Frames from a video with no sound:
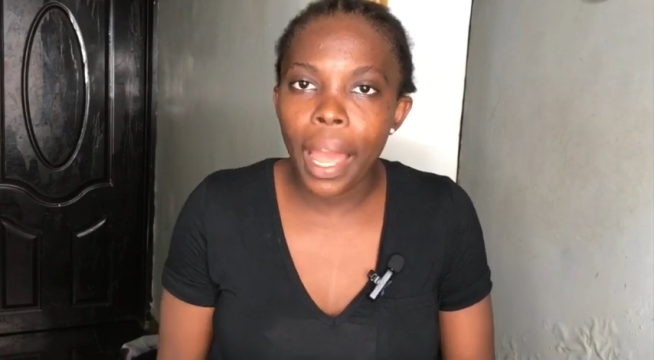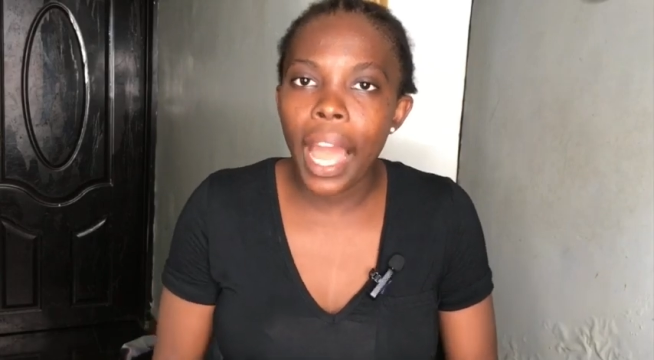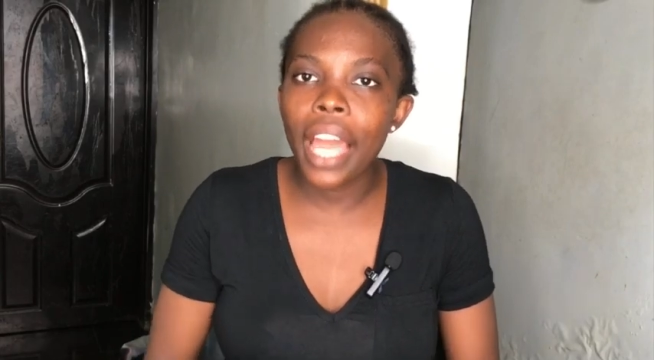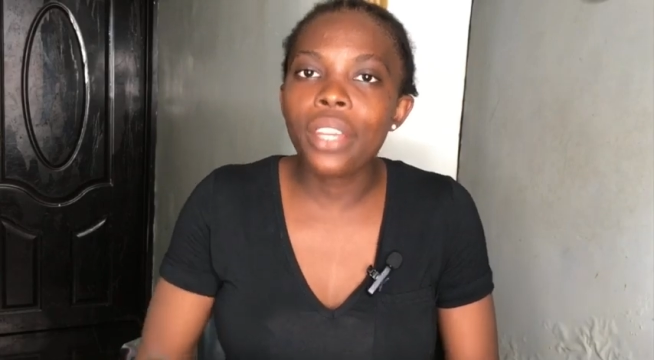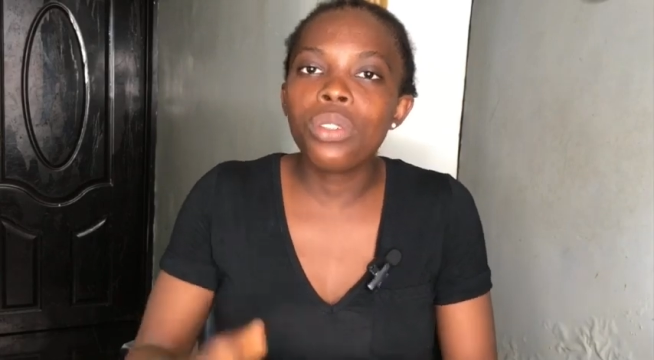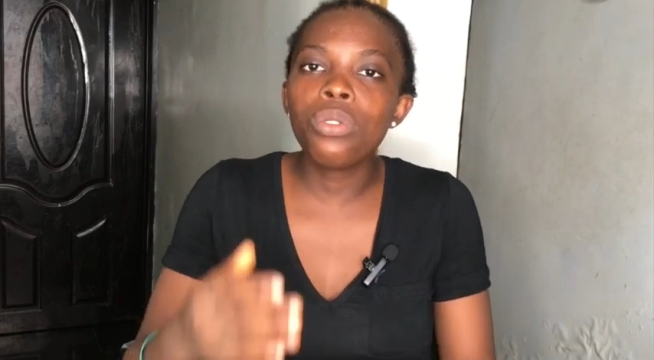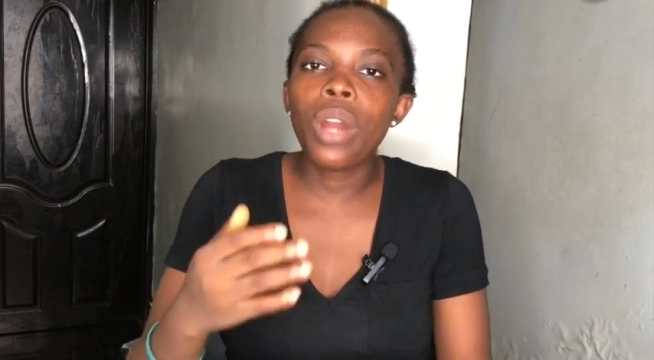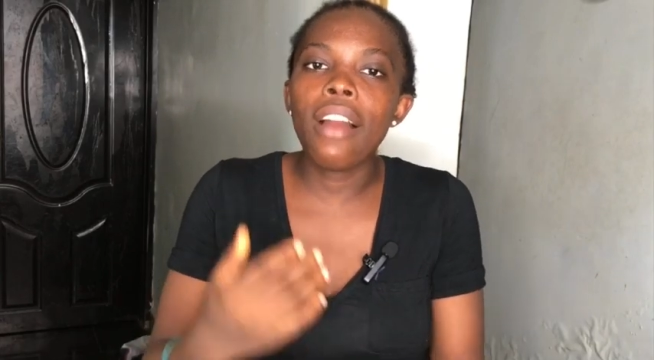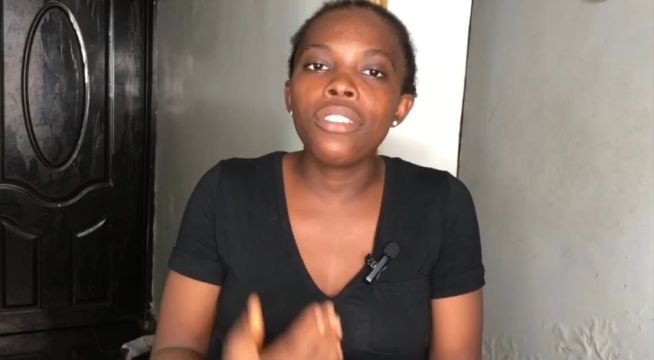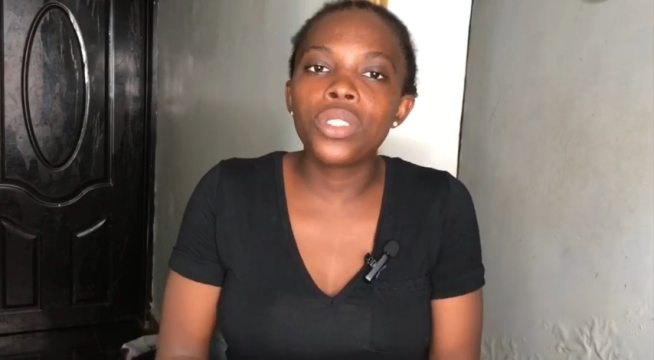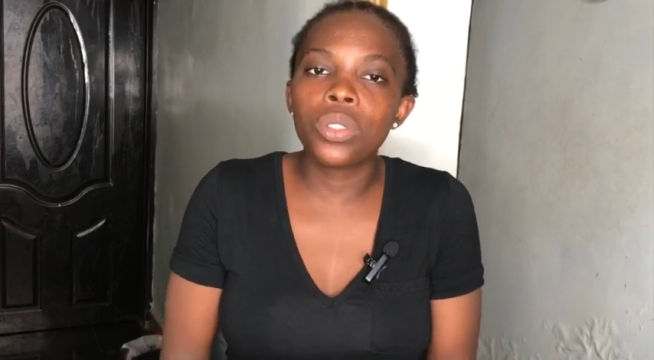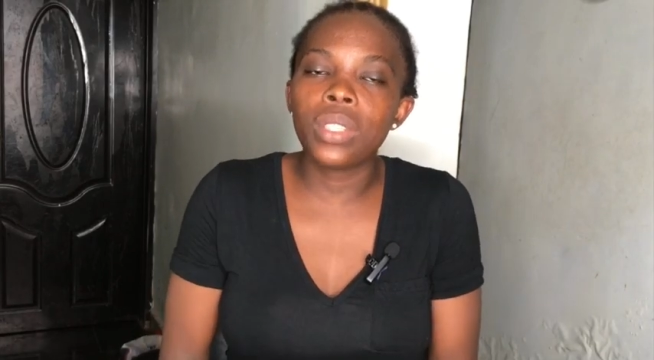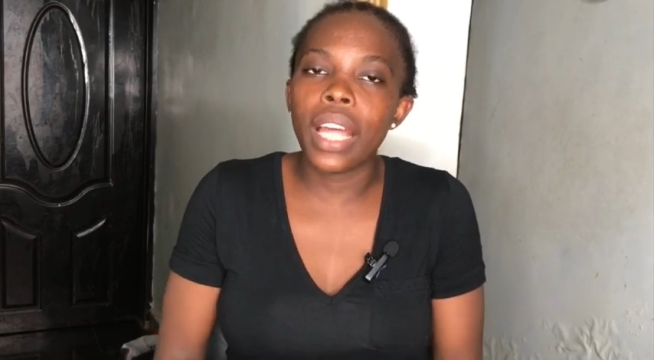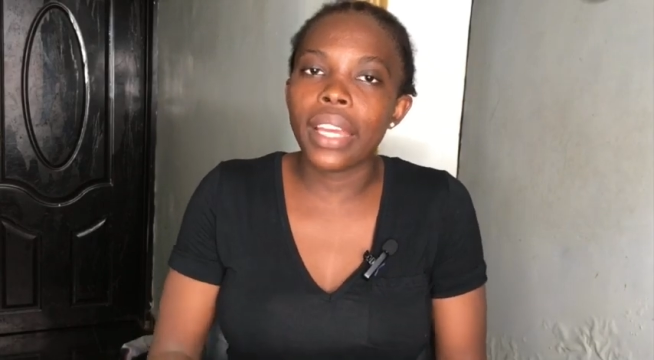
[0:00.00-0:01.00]
And you
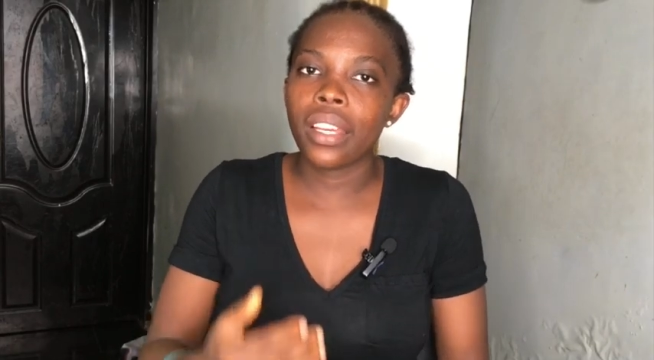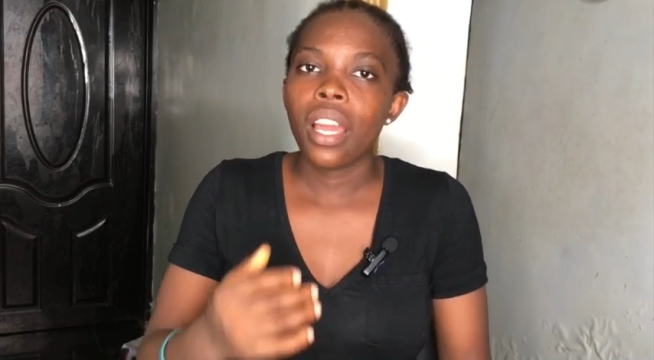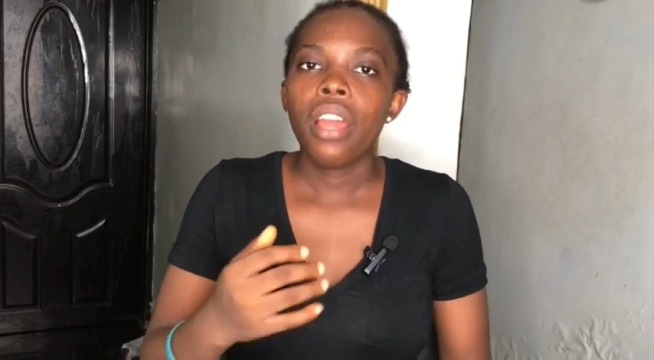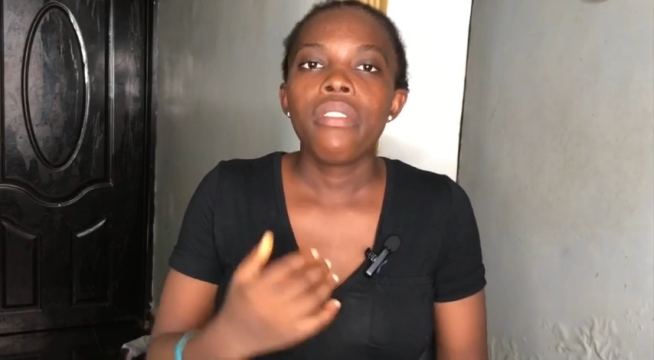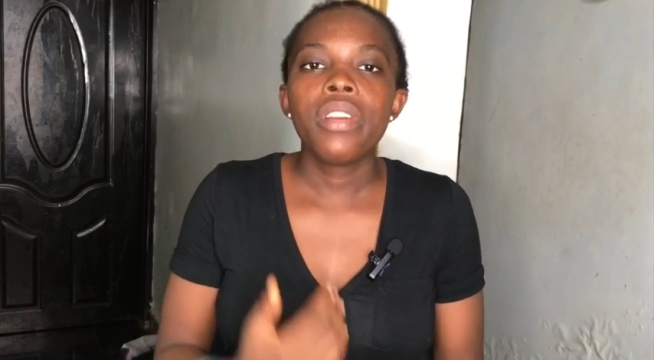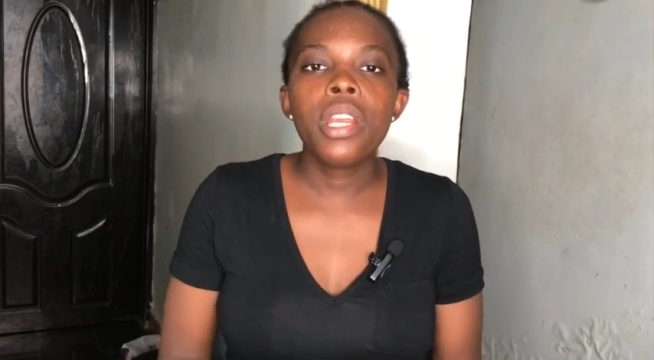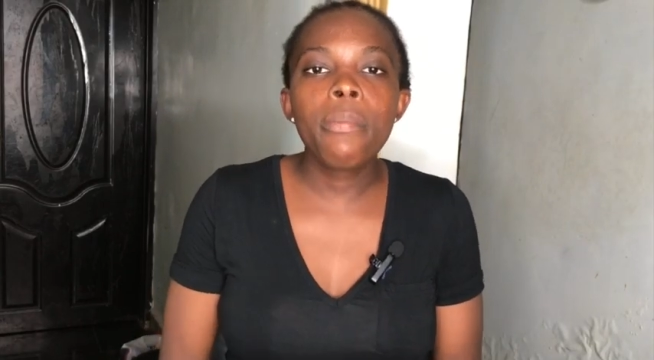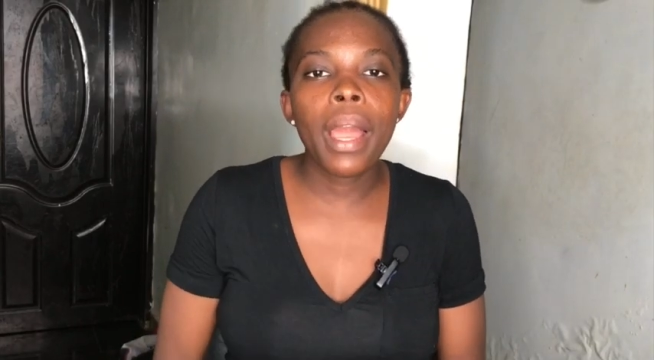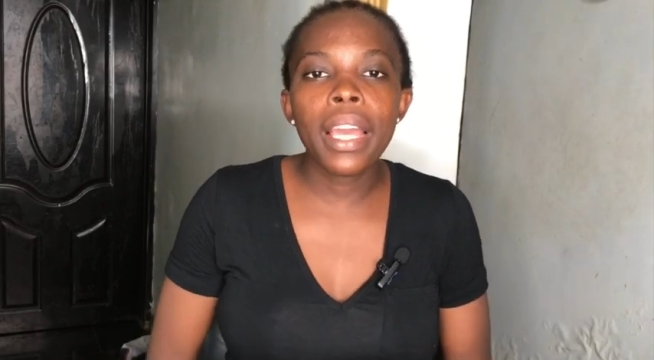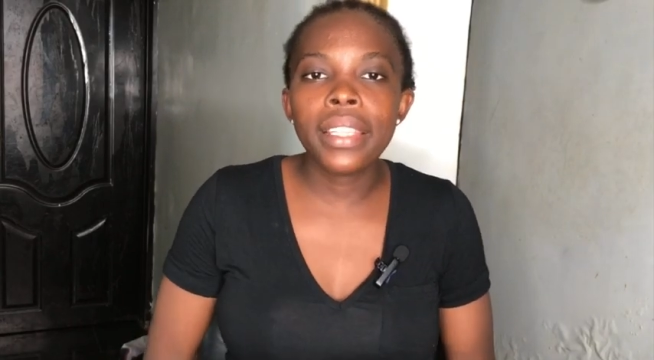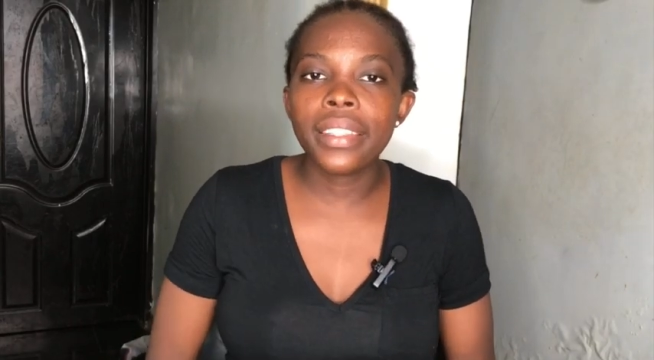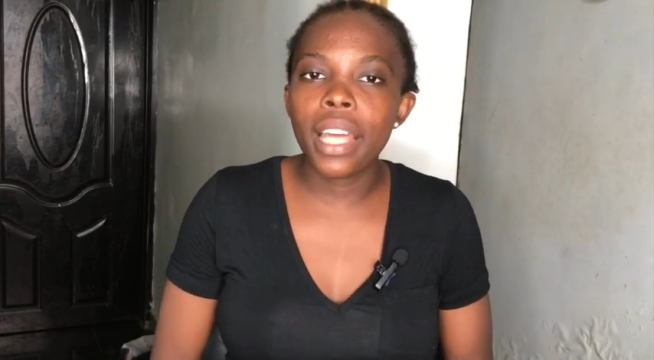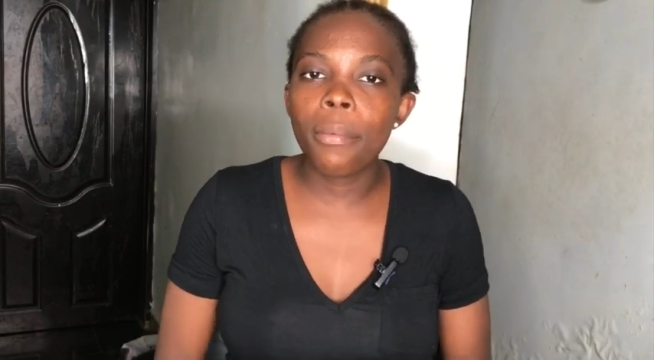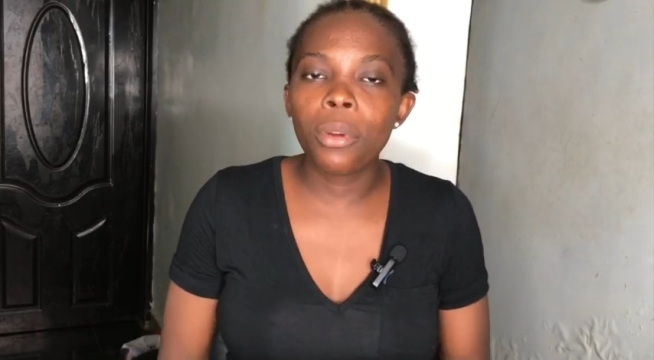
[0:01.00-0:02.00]
have to, like,
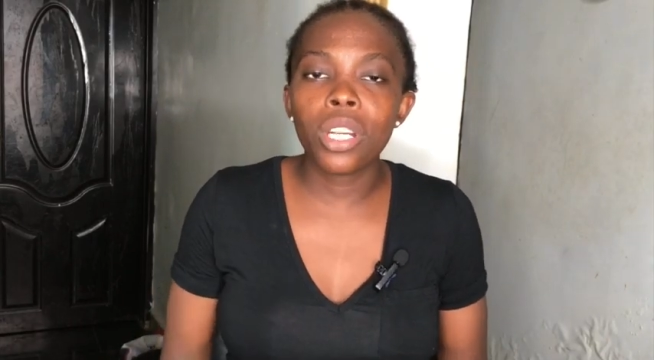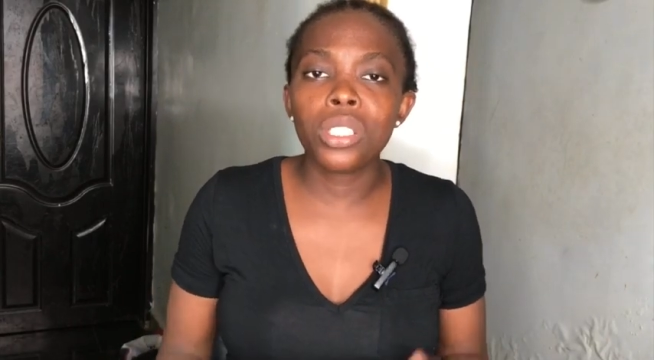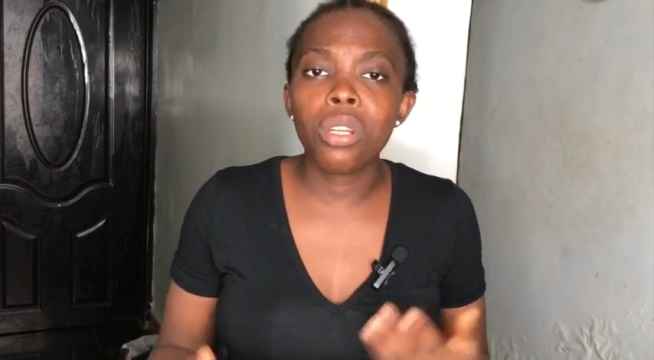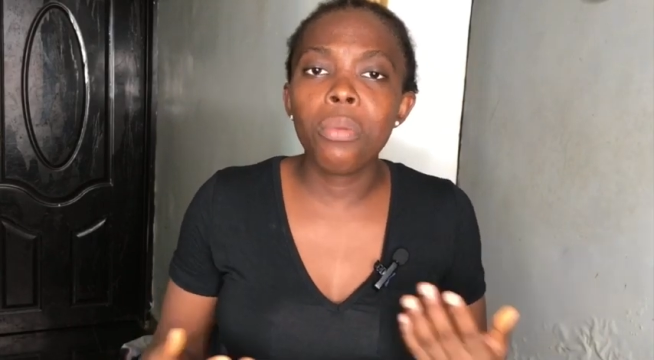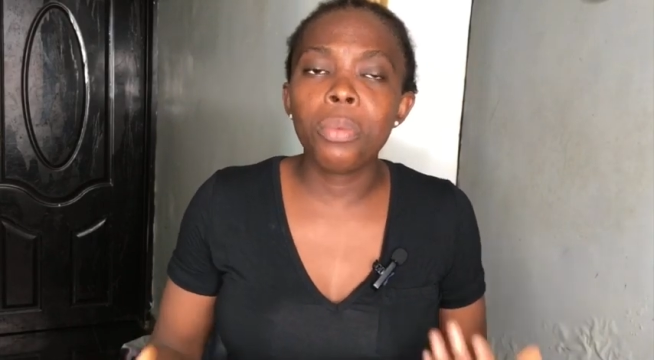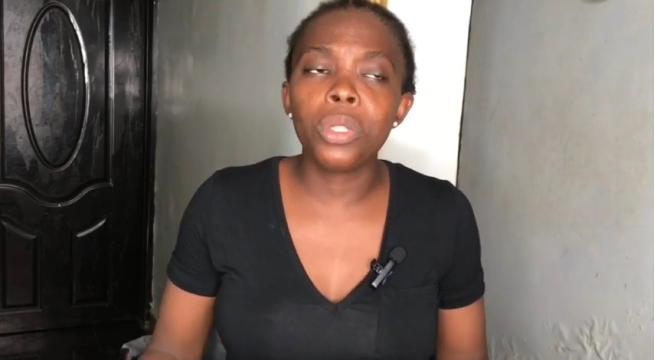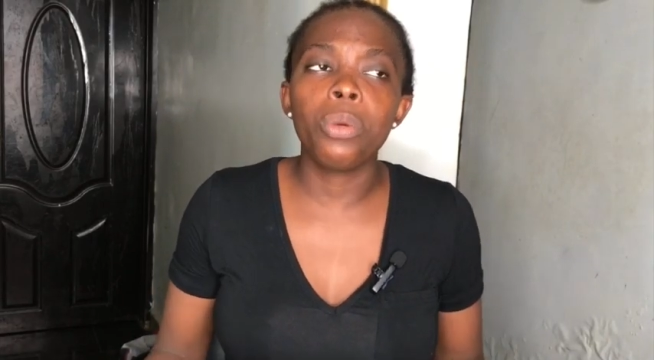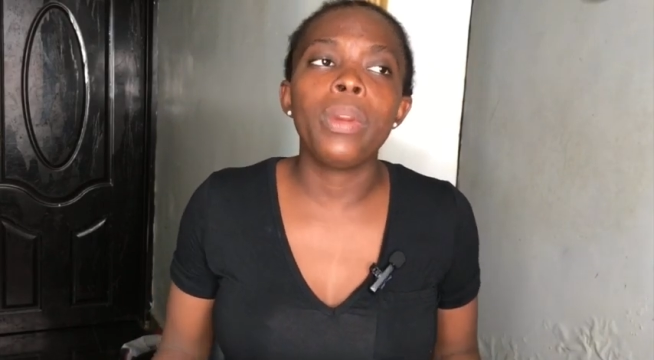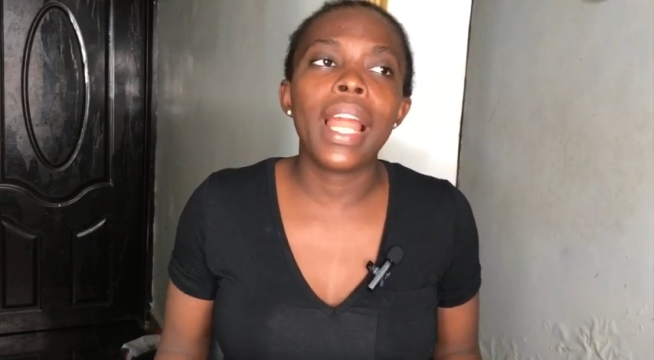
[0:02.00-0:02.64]
remind them, because some people,